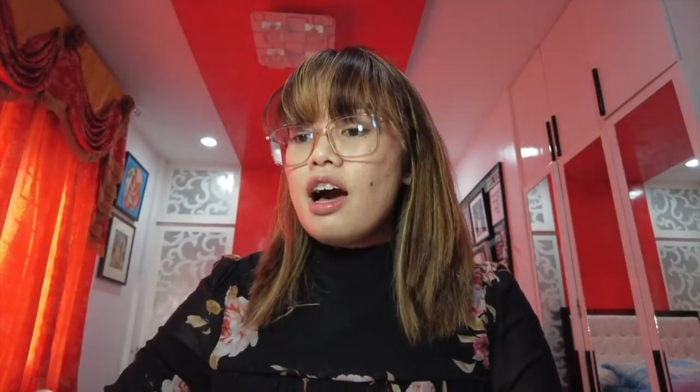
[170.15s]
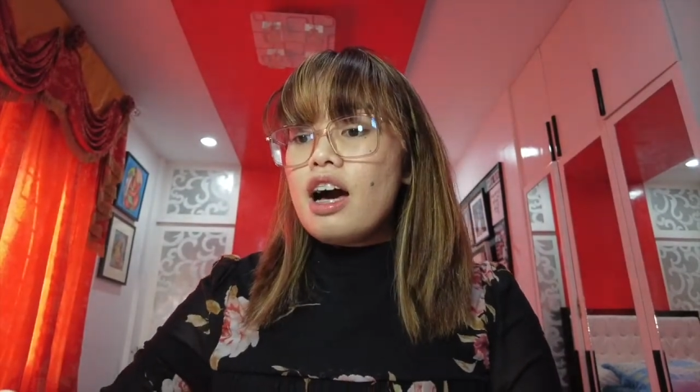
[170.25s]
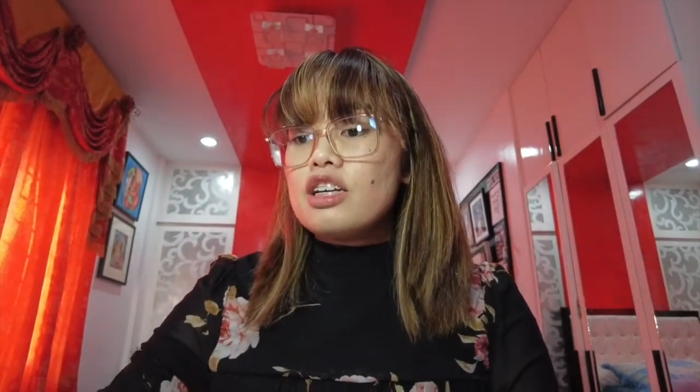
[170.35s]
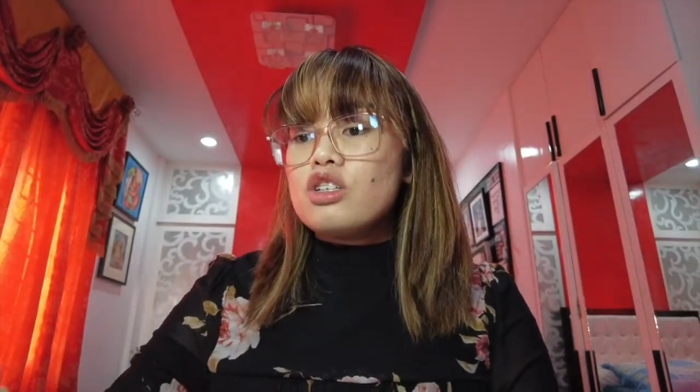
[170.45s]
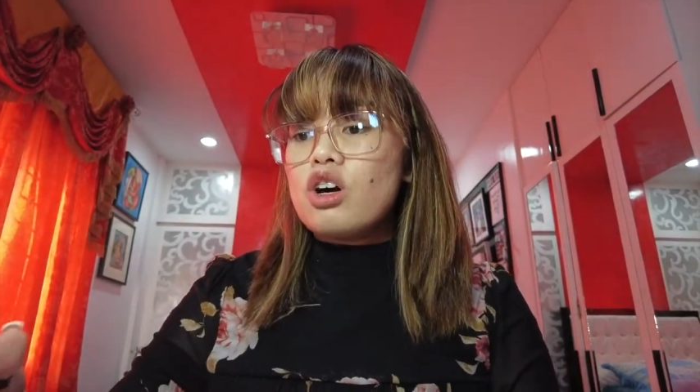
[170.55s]

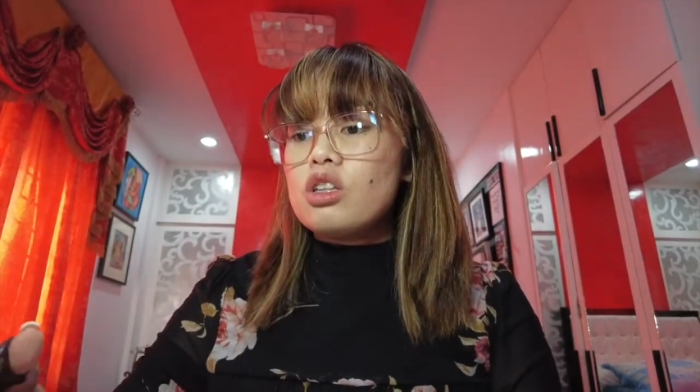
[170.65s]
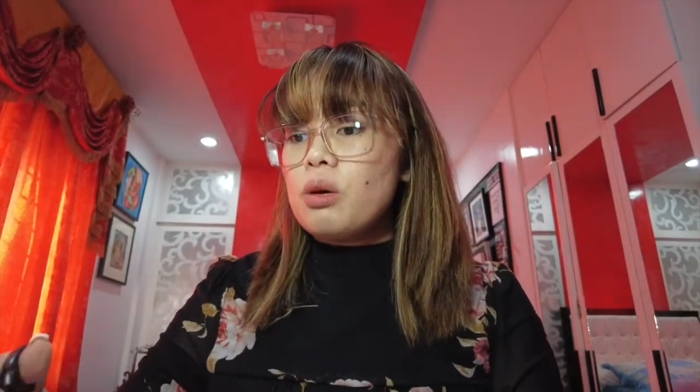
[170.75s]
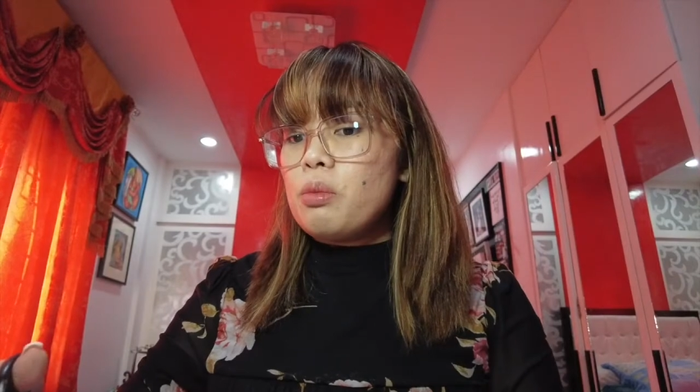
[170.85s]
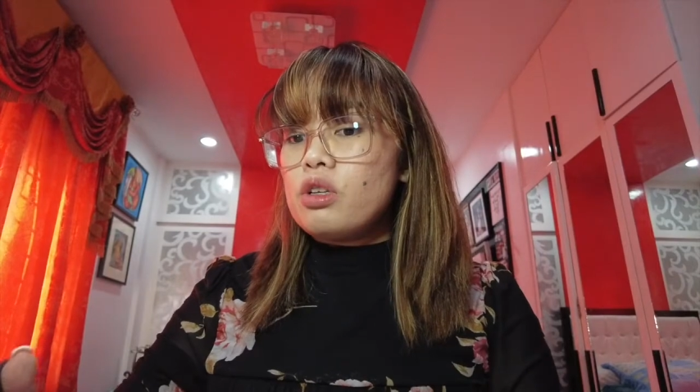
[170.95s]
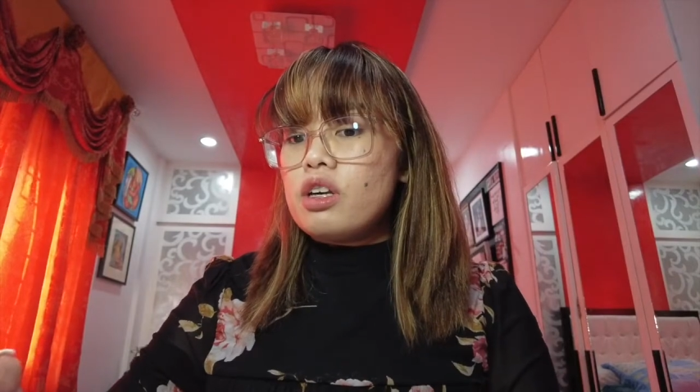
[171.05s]
I saw
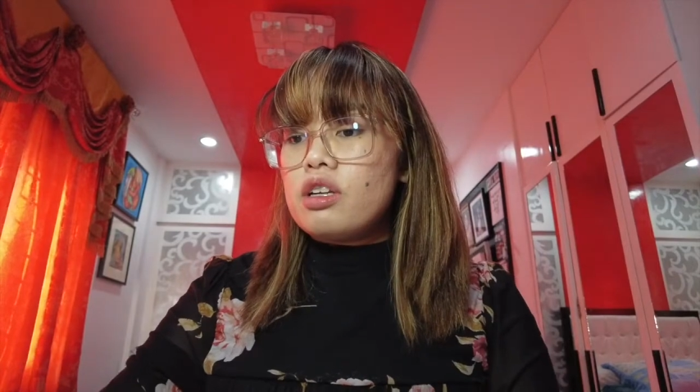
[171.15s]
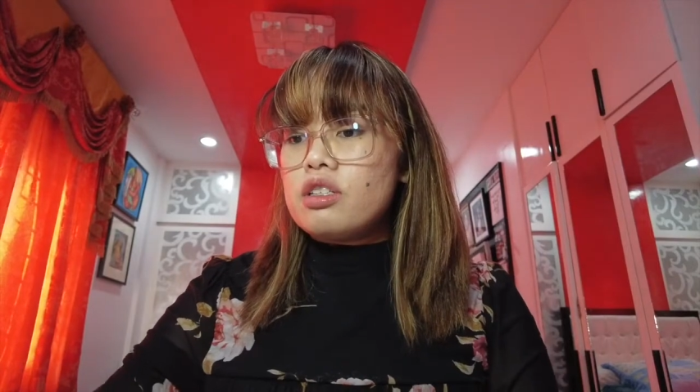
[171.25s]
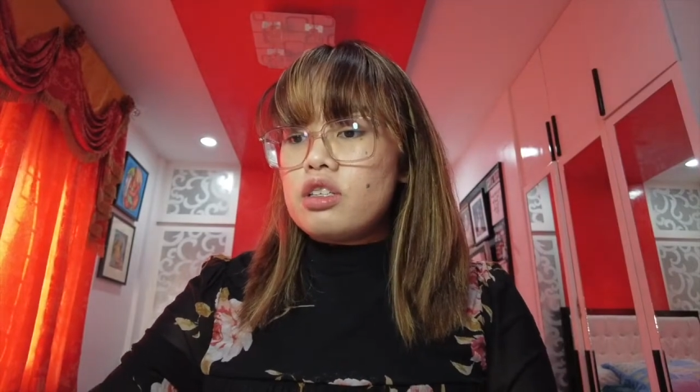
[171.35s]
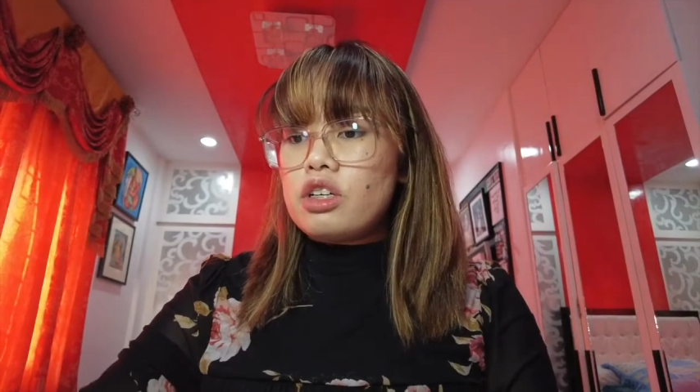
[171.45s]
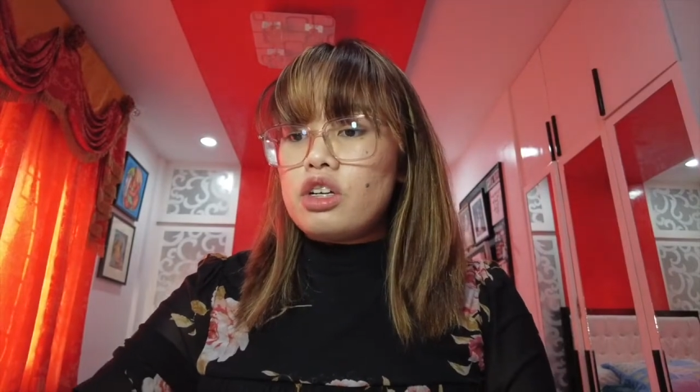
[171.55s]
them on
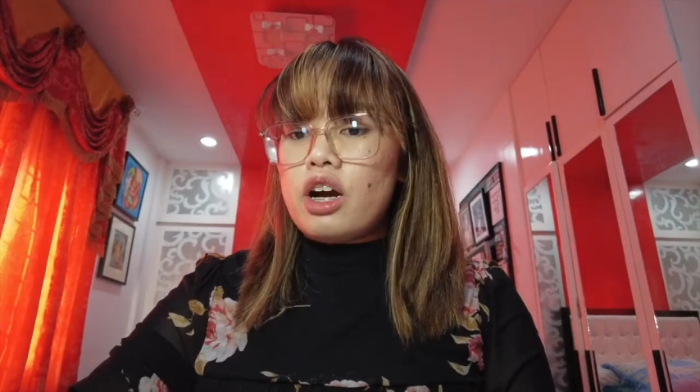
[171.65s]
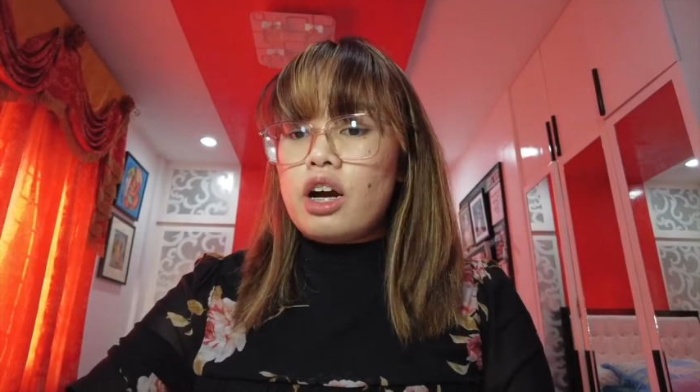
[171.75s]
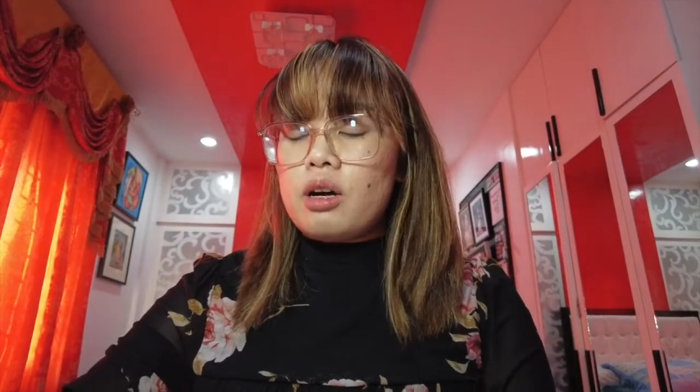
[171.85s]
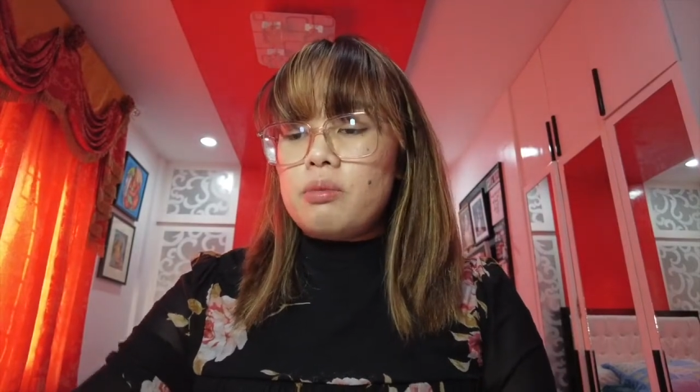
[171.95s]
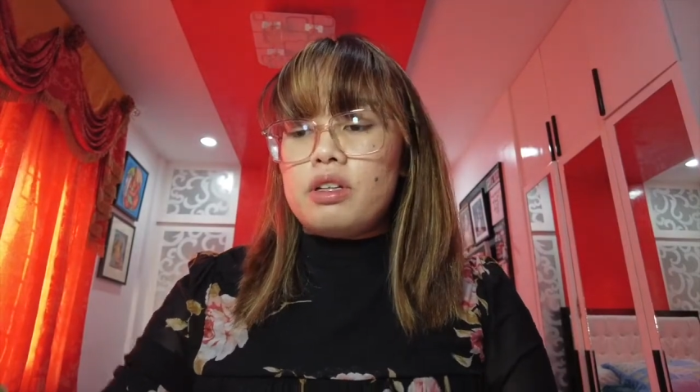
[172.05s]
Instagram.